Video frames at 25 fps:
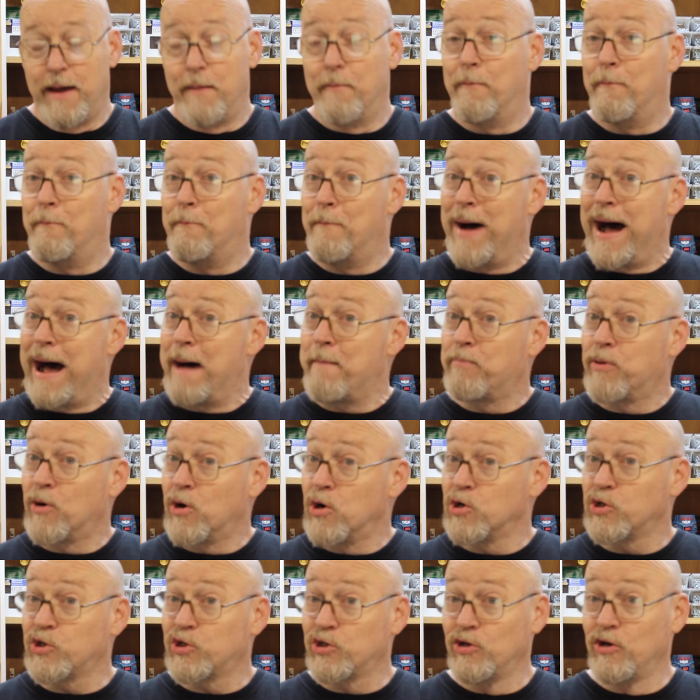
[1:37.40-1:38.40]
My
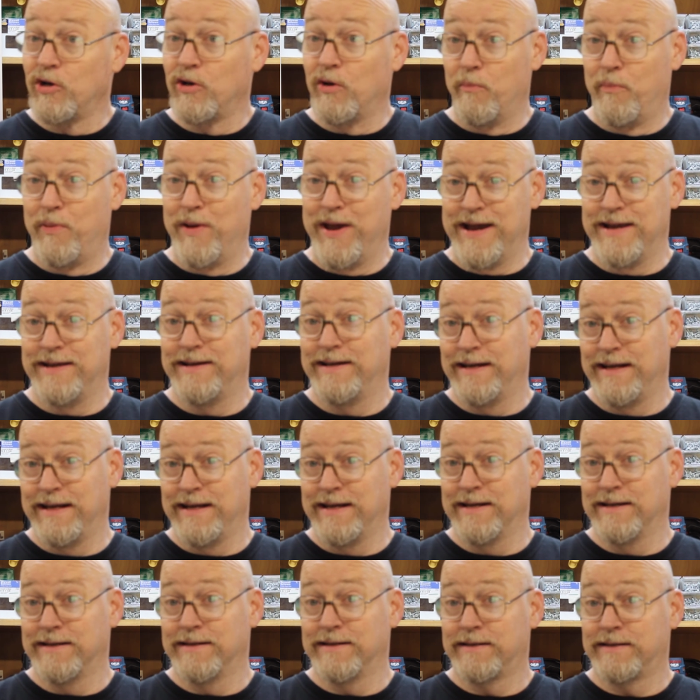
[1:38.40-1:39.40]
personal opinion
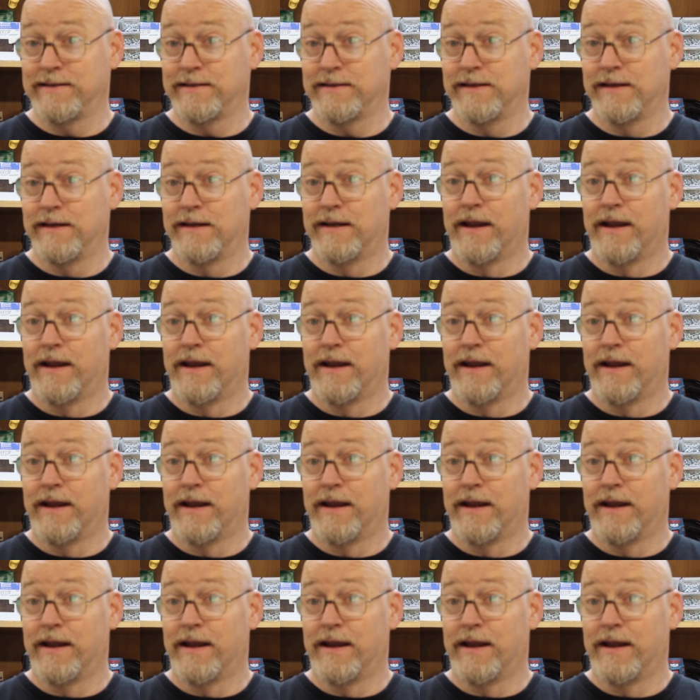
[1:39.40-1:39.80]
is